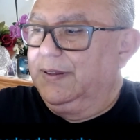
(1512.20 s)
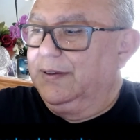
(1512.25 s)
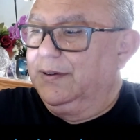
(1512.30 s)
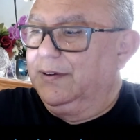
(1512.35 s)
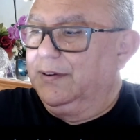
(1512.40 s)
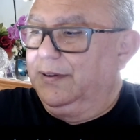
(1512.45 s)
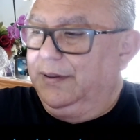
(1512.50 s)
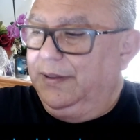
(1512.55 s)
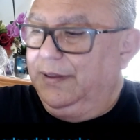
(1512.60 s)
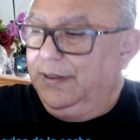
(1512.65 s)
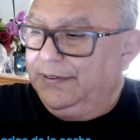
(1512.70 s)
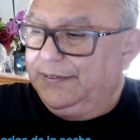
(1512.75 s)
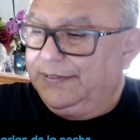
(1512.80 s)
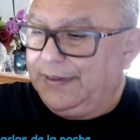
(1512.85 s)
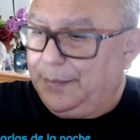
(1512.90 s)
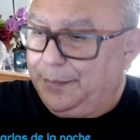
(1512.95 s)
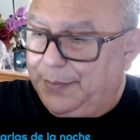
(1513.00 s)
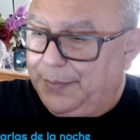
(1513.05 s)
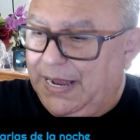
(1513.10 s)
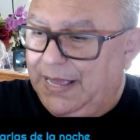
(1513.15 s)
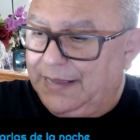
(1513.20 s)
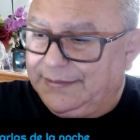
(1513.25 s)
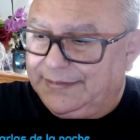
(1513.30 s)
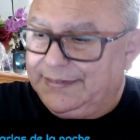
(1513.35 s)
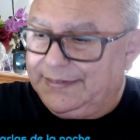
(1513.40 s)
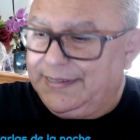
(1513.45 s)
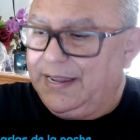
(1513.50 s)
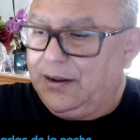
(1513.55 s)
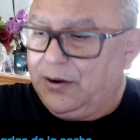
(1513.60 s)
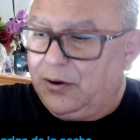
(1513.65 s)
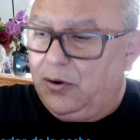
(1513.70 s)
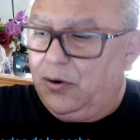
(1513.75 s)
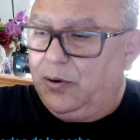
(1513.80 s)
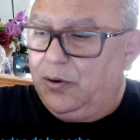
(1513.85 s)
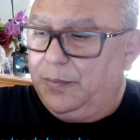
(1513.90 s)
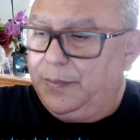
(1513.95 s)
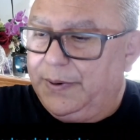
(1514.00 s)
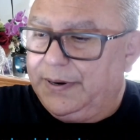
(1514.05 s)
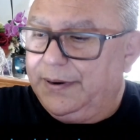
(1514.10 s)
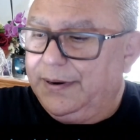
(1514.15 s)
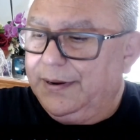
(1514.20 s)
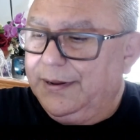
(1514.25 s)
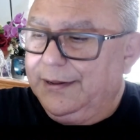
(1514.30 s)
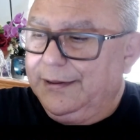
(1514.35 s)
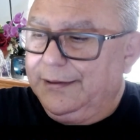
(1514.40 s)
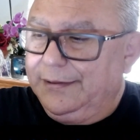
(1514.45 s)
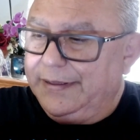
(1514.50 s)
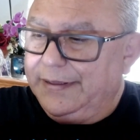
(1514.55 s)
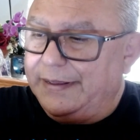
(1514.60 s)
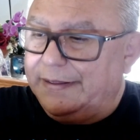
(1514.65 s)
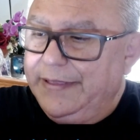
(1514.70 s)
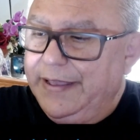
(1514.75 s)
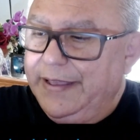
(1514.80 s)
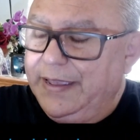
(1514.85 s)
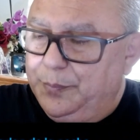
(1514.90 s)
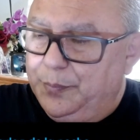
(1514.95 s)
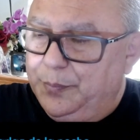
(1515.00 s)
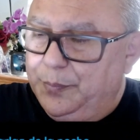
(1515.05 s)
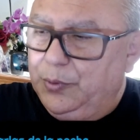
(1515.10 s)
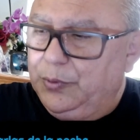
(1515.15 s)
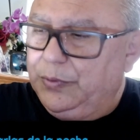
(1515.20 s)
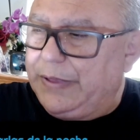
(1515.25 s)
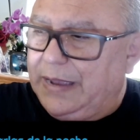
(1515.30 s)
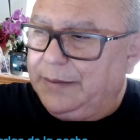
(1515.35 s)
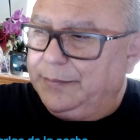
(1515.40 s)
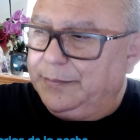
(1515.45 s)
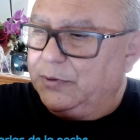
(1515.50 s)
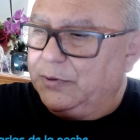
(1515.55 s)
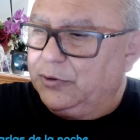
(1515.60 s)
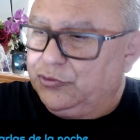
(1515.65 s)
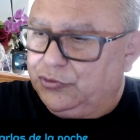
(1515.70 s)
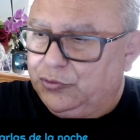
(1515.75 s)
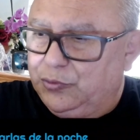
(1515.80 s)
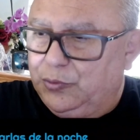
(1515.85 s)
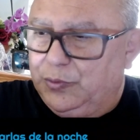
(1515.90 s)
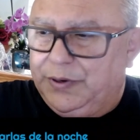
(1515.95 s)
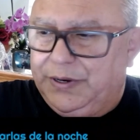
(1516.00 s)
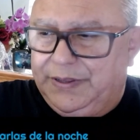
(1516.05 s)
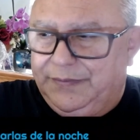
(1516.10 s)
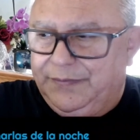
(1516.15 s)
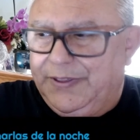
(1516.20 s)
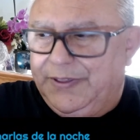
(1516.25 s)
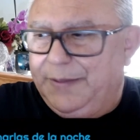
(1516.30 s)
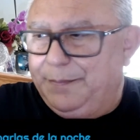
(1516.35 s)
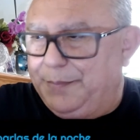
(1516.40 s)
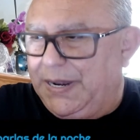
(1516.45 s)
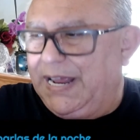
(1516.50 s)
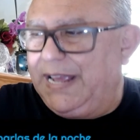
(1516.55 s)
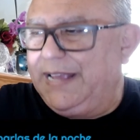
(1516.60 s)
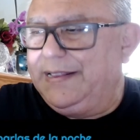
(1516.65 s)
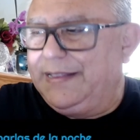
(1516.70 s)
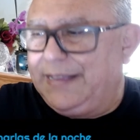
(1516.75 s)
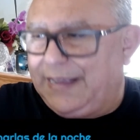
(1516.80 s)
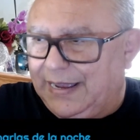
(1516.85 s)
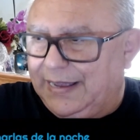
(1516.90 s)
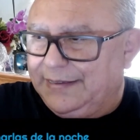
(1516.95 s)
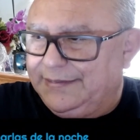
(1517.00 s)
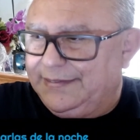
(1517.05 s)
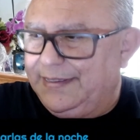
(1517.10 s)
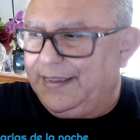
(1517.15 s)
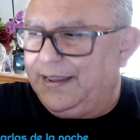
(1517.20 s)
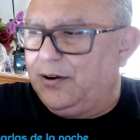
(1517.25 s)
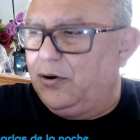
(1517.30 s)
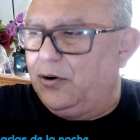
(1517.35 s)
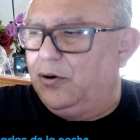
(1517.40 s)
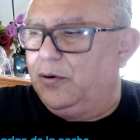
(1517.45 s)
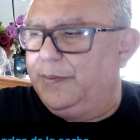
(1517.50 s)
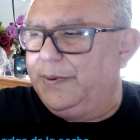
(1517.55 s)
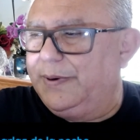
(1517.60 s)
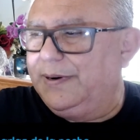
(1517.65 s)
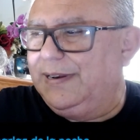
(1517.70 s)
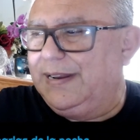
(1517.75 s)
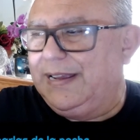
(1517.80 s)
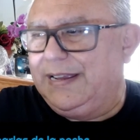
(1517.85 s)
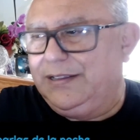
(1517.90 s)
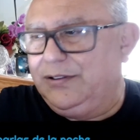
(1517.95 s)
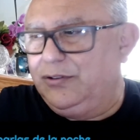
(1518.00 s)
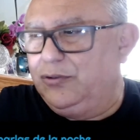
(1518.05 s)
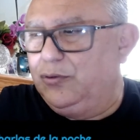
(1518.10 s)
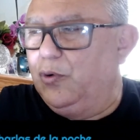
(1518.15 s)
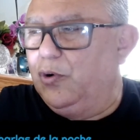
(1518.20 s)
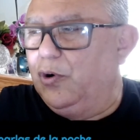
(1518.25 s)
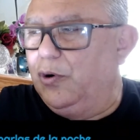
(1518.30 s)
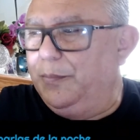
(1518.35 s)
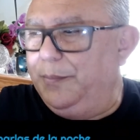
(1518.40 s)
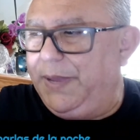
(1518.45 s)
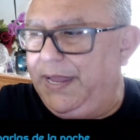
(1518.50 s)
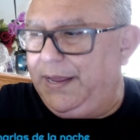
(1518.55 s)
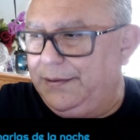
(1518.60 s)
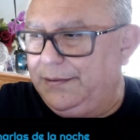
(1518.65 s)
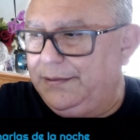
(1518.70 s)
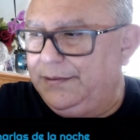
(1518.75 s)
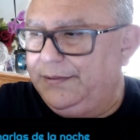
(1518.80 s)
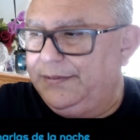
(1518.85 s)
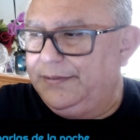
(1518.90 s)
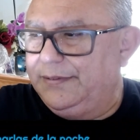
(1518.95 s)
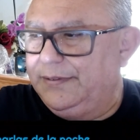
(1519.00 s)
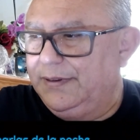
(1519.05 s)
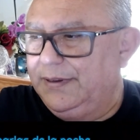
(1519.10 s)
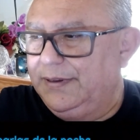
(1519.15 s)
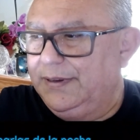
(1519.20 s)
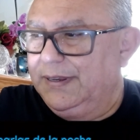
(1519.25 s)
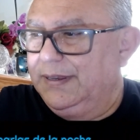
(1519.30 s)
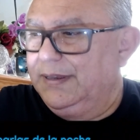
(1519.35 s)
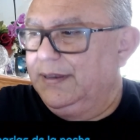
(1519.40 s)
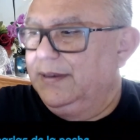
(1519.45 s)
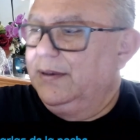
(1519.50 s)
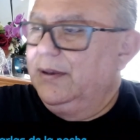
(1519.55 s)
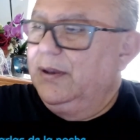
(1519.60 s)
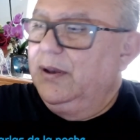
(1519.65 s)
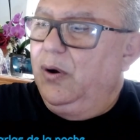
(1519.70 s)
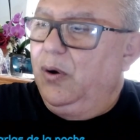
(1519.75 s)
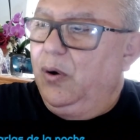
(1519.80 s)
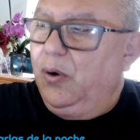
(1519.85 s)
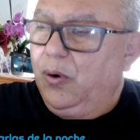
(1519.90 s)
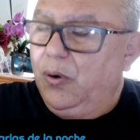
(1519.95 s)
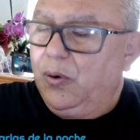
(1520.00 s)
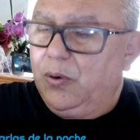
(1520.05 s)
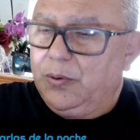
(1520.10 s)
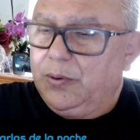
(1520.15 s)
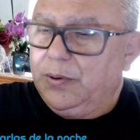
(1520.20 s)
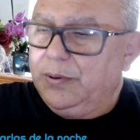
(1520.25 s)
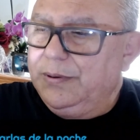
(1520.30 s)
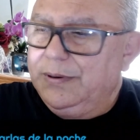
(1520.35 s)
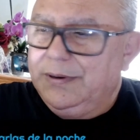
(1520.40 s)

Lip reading: Is a plastic cover that they put. I'm not sure if the plate has the cover, like to go meals, or